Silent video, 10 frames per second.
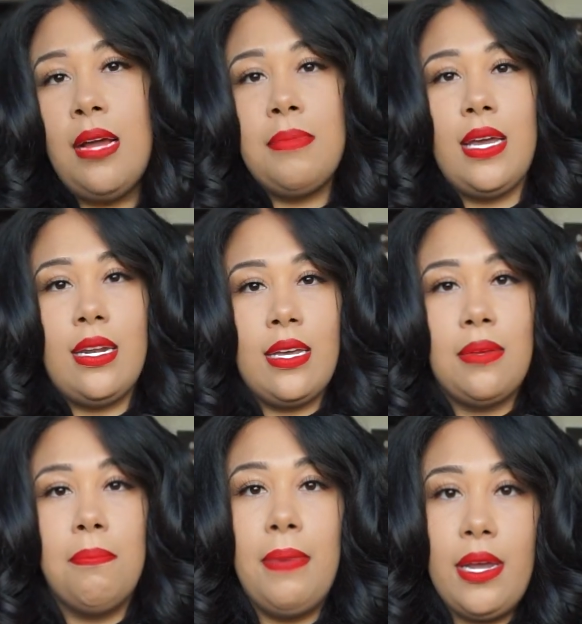I'm
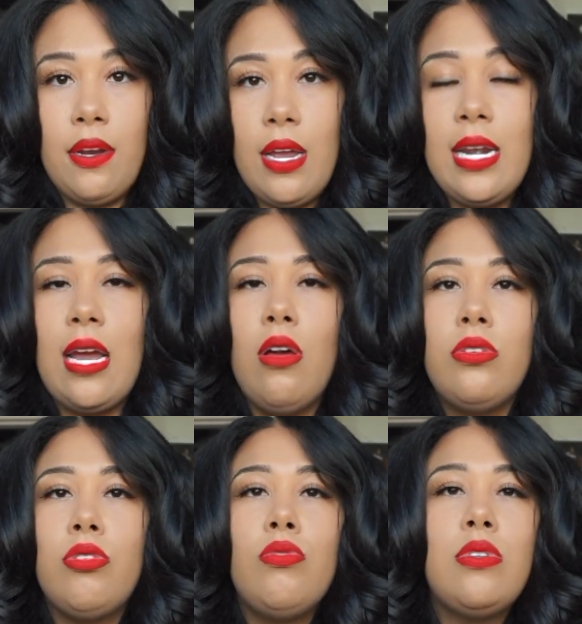getting better. And I
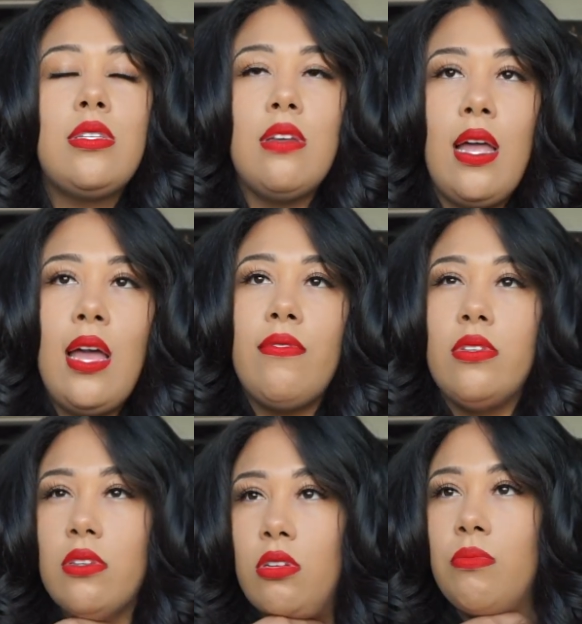also still have a
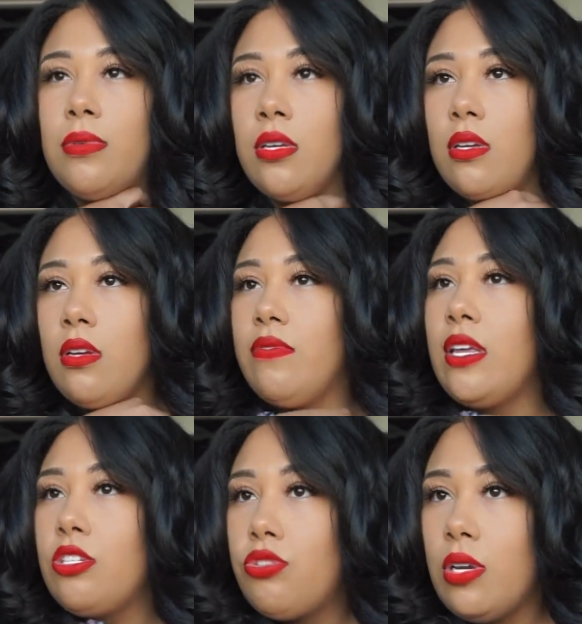little bit of
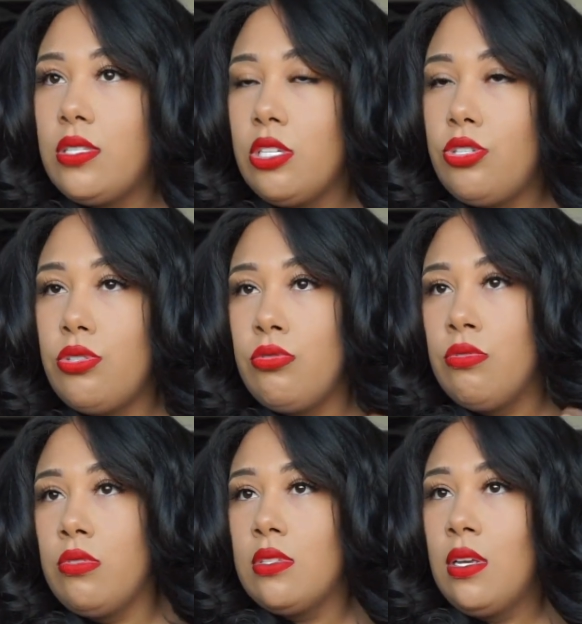like trust
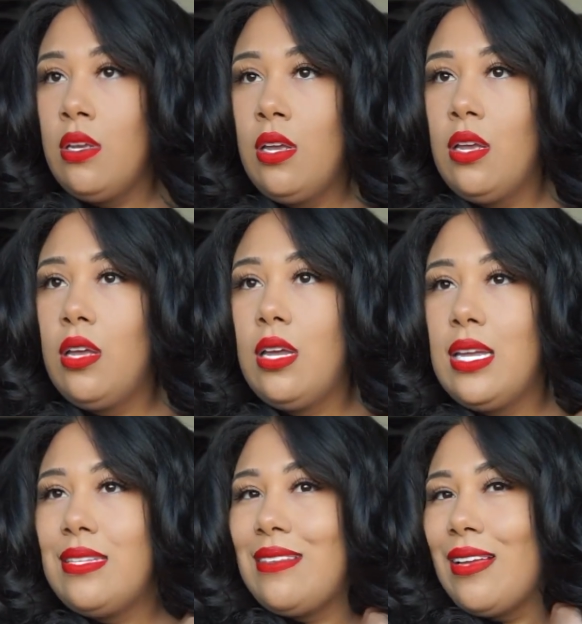issues,
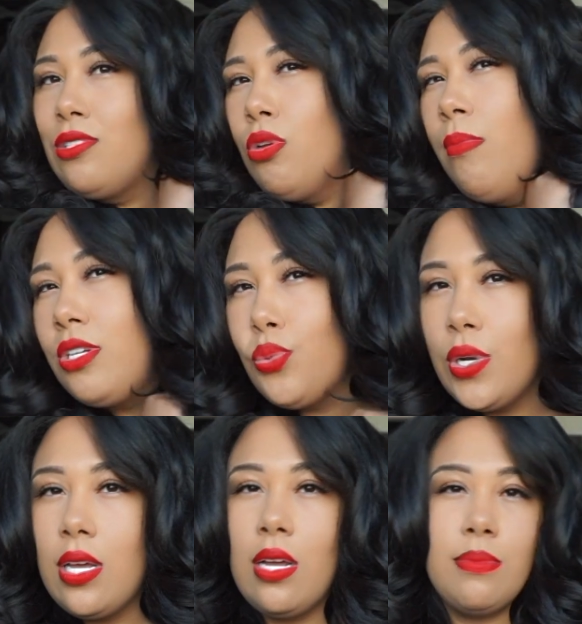not so much when
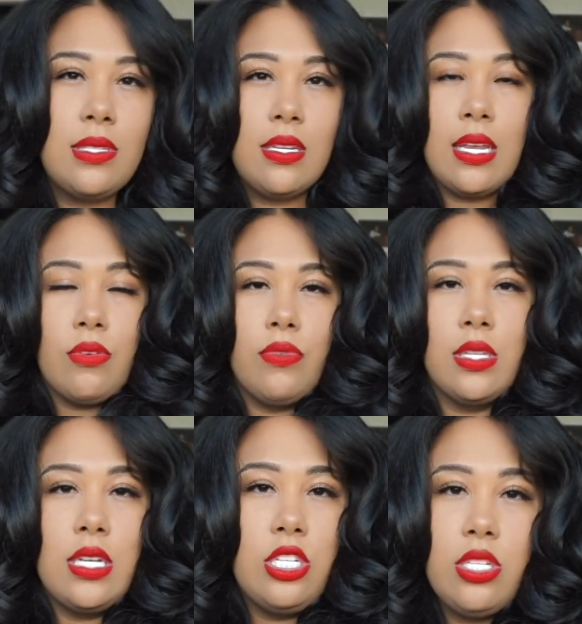it comes to like
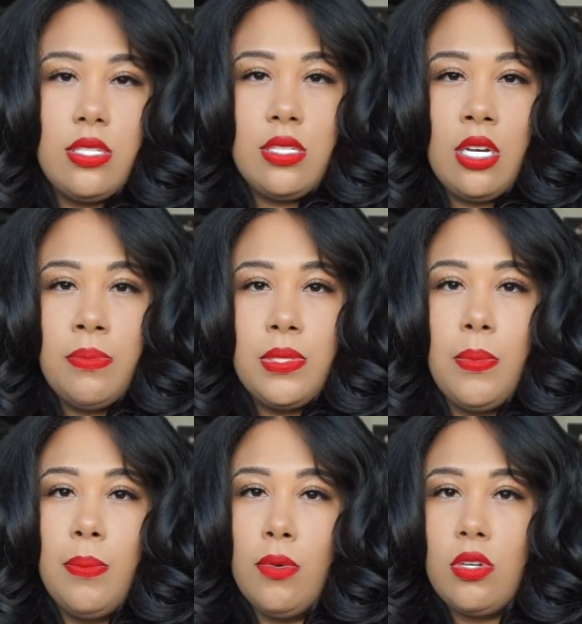relationships,
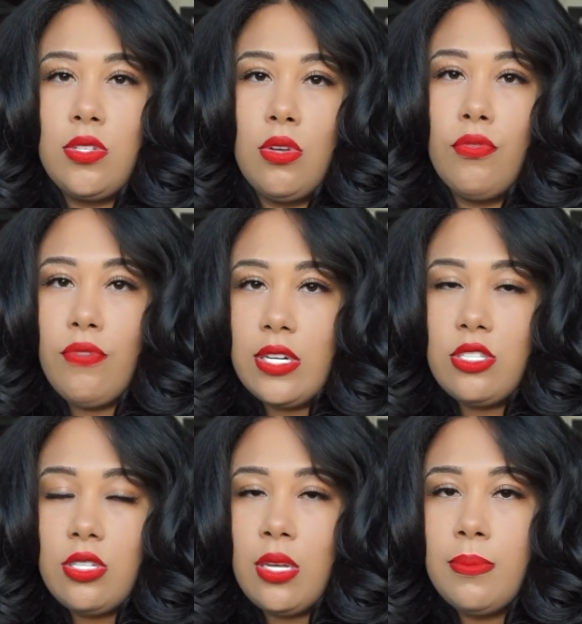but more so
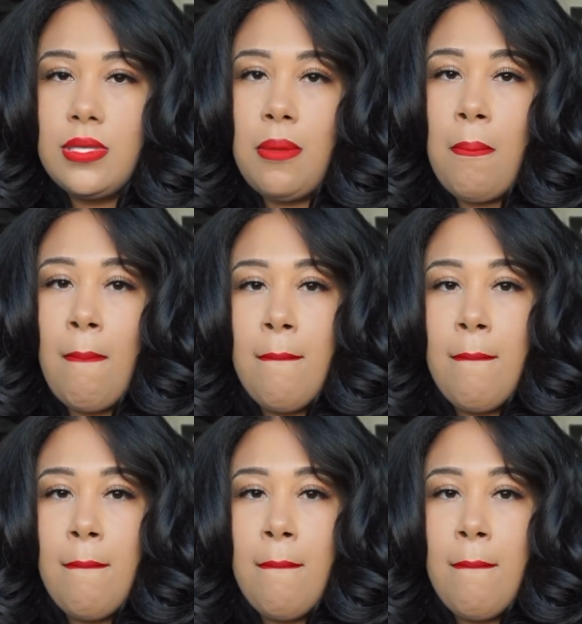friendships.